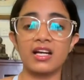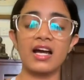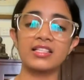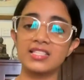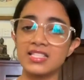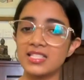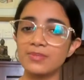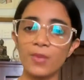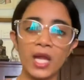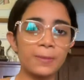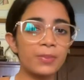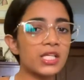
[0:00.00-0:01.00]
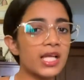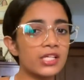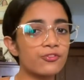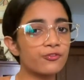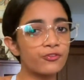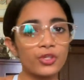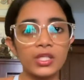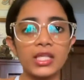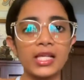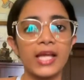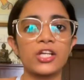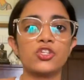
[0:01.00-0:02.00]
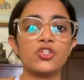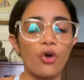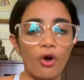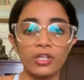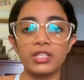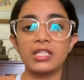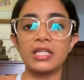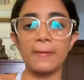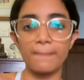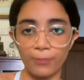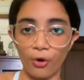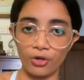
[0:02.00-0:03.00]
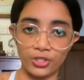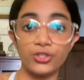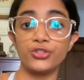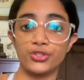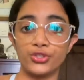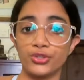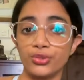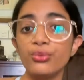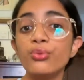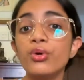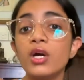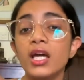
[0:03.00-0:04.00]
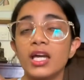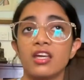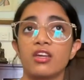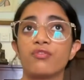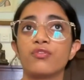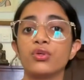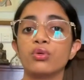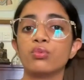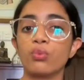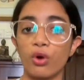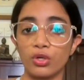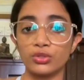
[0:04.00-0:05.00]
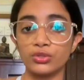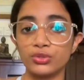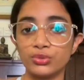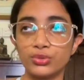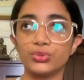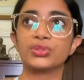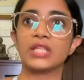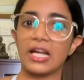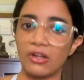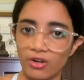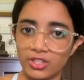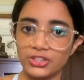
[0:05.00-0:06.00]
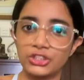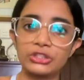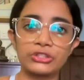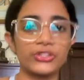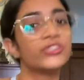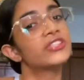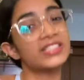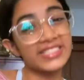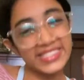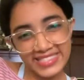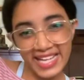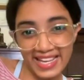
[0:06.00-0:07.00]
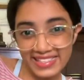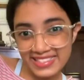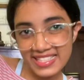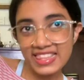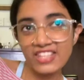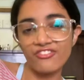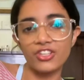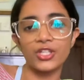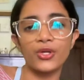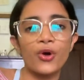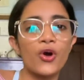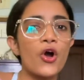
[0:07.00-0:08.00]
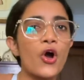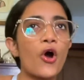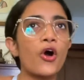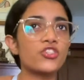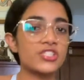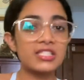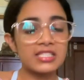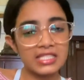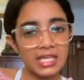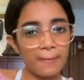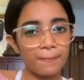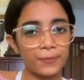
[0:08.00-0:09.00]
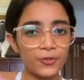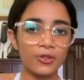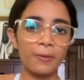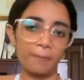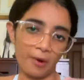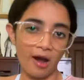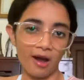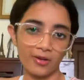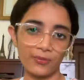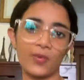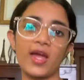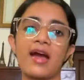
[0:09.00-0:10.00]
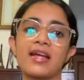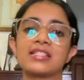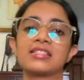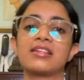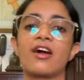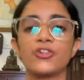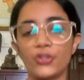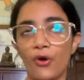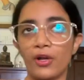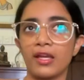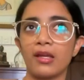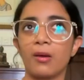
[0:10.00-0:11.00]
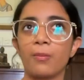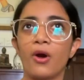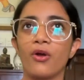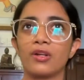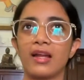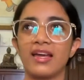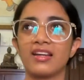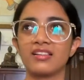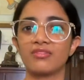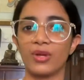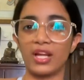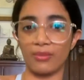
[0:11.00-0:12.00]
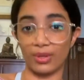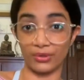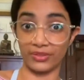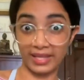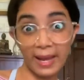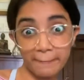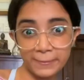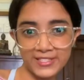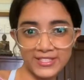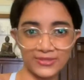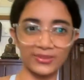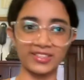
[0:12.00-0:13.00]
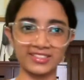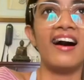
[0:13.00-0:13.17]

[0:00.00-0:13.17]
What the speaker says: this might be like fully like not important to you if you want to do psychology, so you can just exit the video or just skip to the part where I start talking about like when I went on the campus tours.